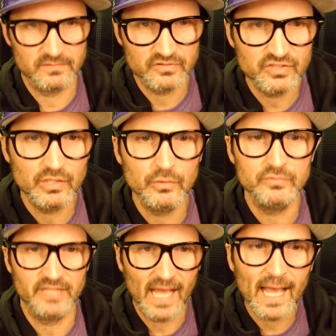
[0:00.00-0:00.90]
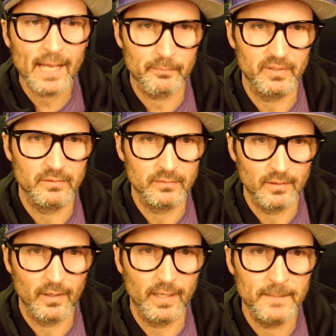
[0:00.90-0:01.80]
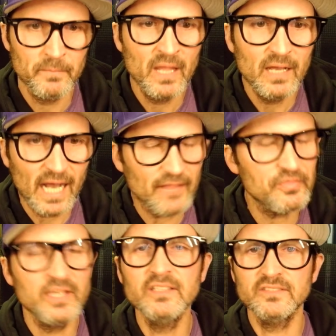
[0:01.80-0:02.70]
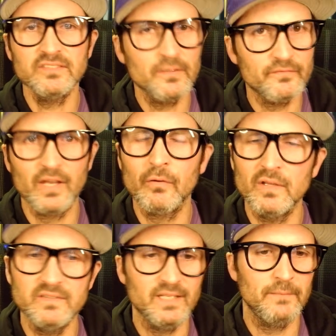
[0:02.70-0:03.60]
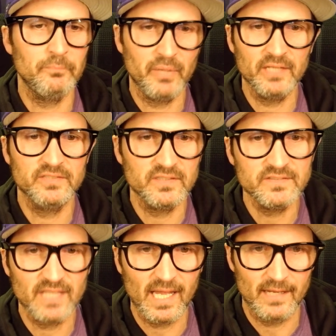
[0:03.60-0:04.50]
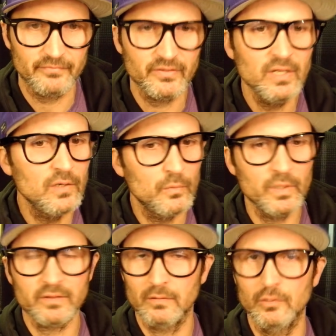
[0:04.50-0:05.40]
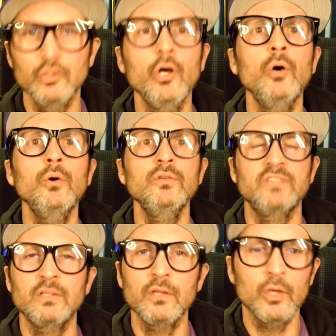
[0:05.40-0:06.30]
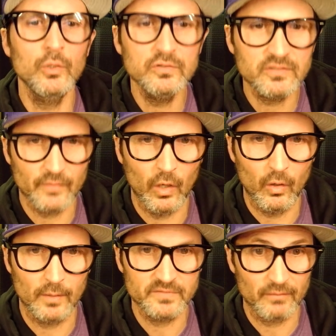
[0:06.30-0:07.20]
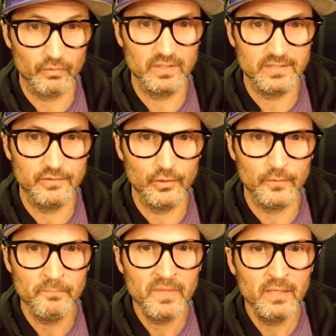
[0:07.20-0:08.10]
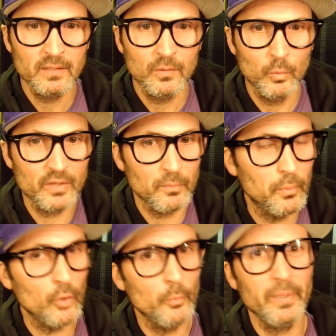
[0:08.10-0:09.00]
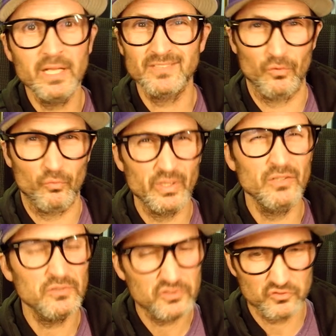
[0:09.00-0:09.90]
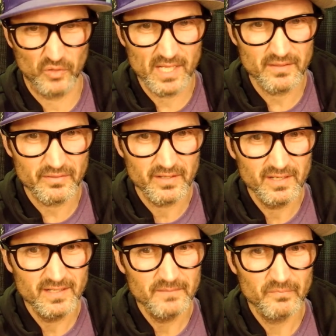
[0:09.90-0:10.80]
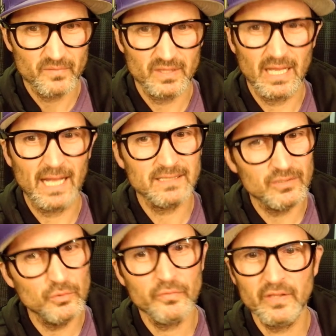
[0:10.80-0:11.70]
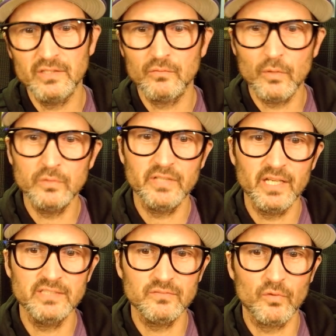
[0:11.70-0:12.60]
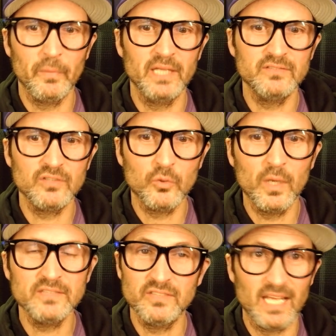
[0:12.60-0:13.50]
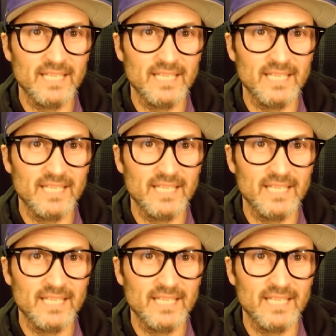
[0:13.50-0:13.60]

still to happen. All right. I think this is a very deep pitching staff with loads and loads of arms. I really do. Where the bullpen is a real strength, I do think the rotation remains a question